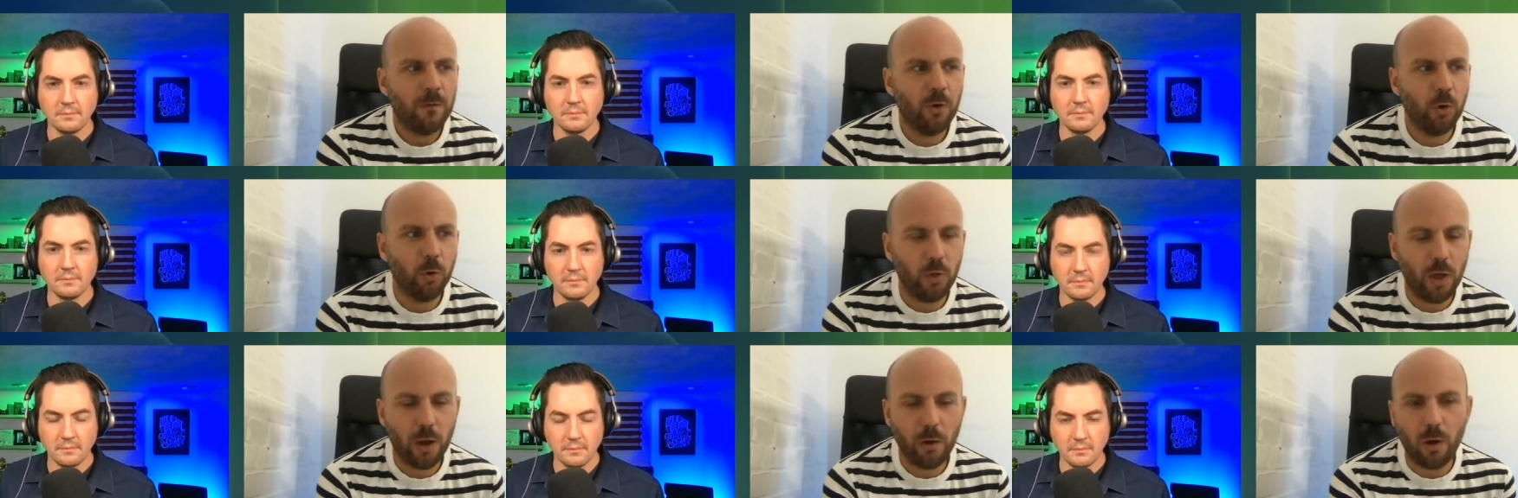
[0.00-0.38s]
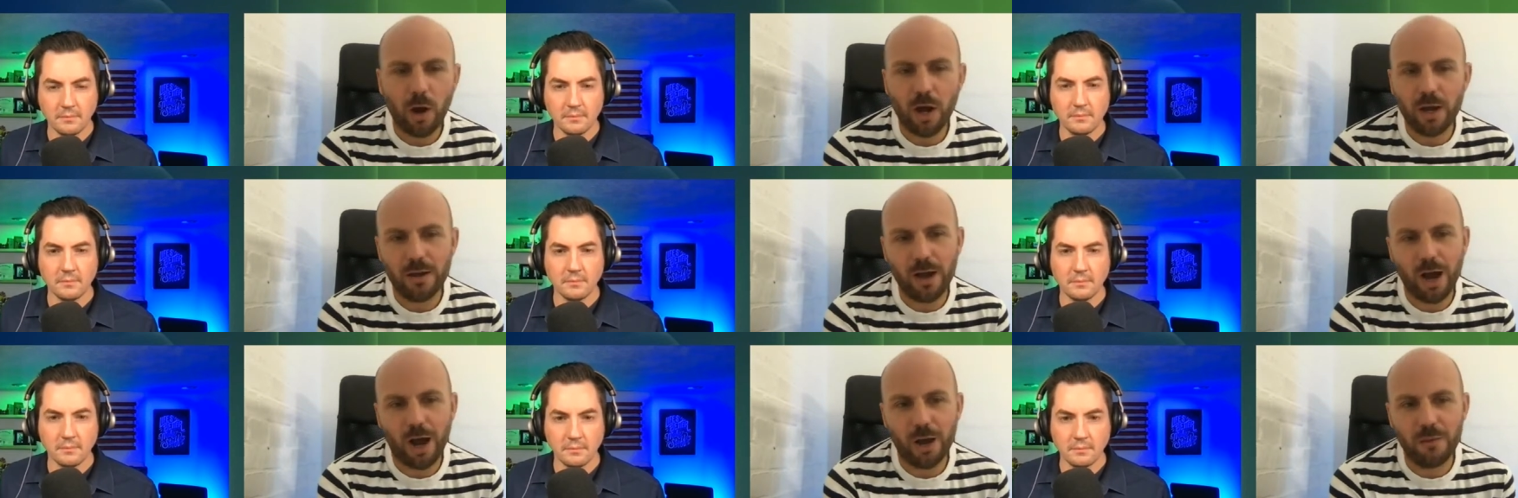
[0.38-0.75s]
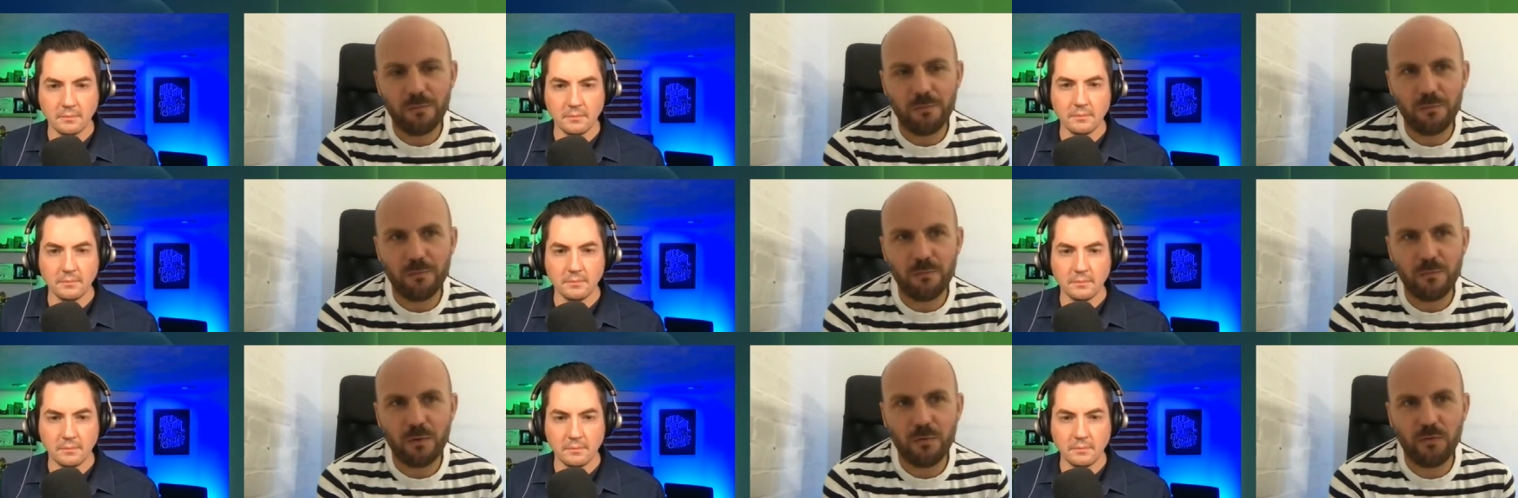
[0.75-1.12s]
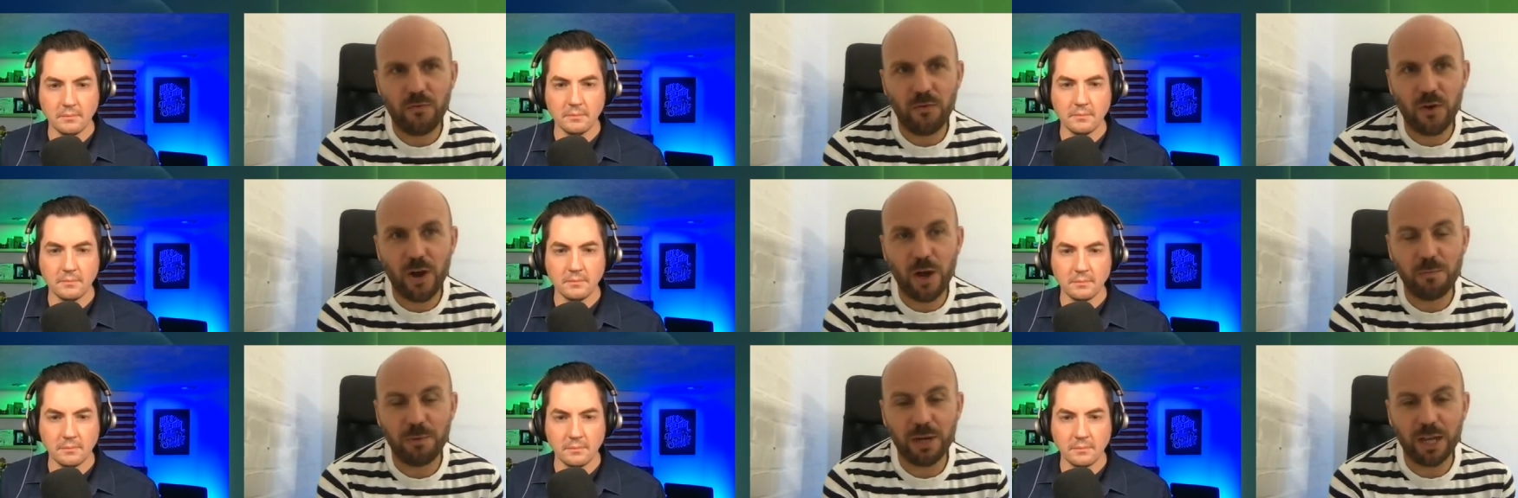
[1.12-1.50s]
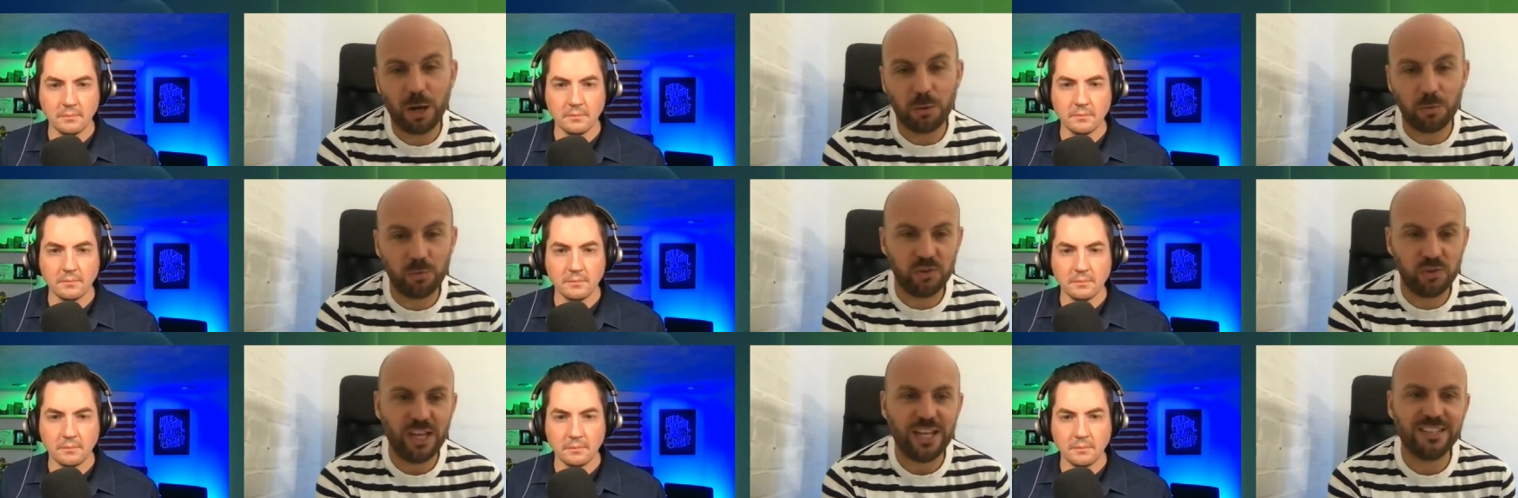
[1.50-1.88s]
Speaker 1: although I'm firmly, I
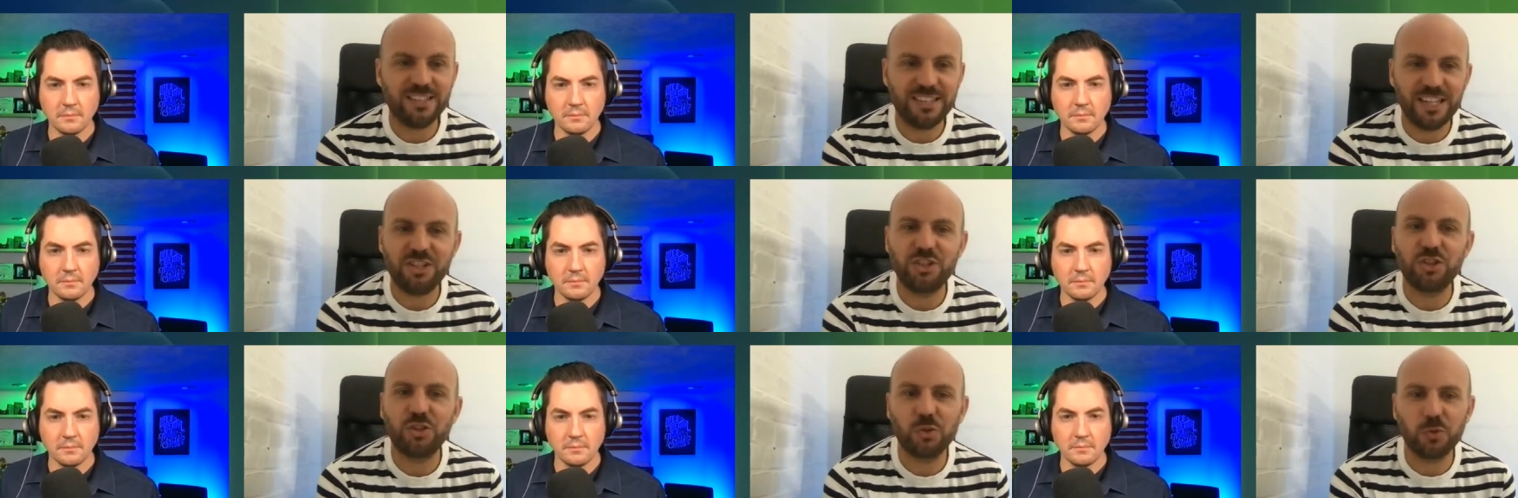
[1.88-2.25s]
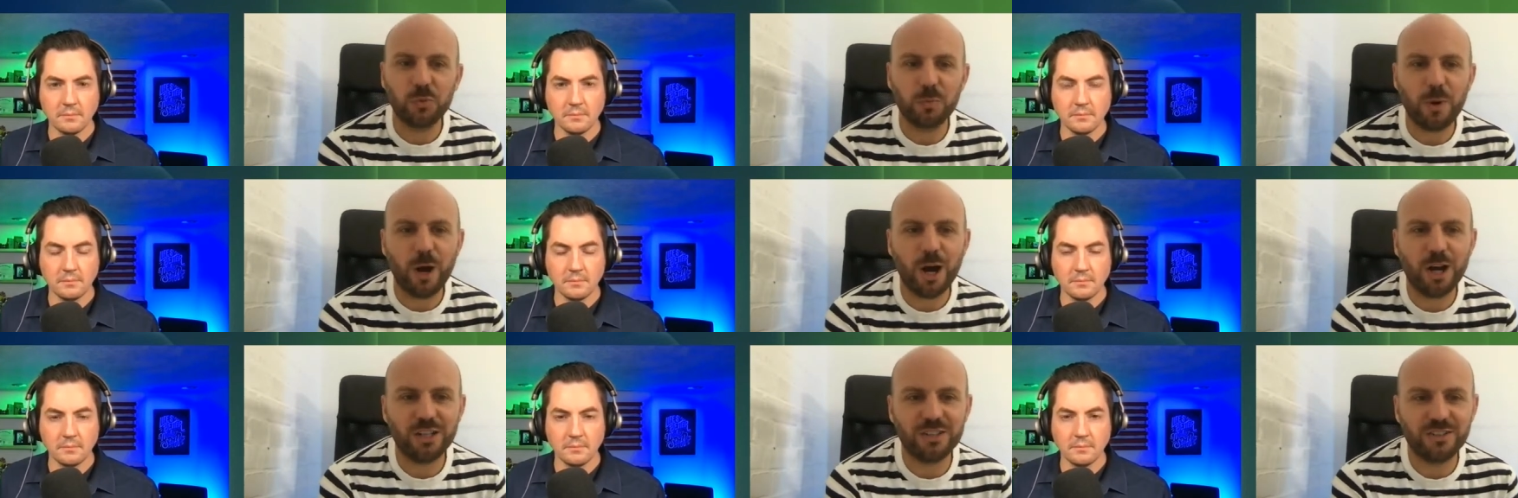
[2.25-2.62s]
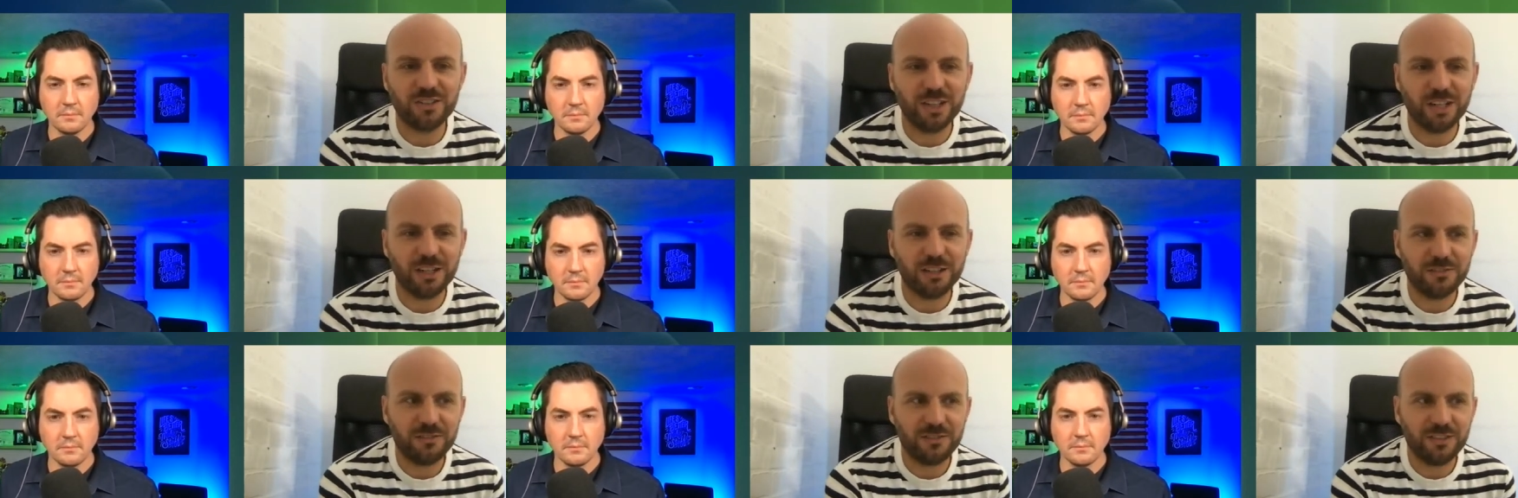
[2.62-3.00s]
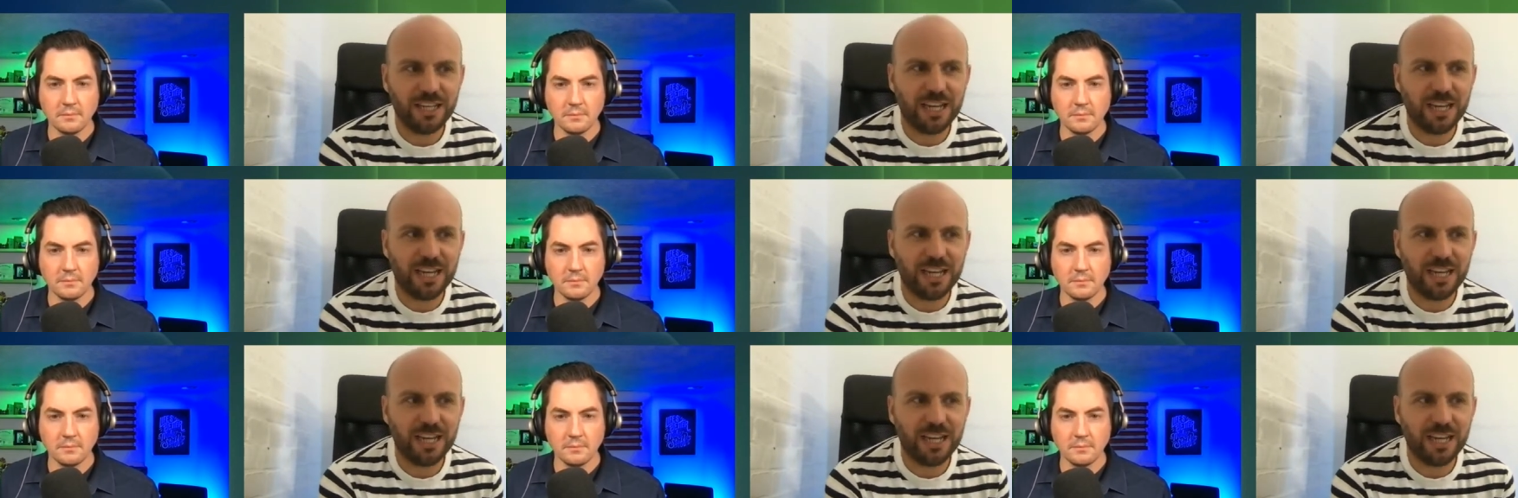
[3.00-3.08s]
would say, a digital marketer,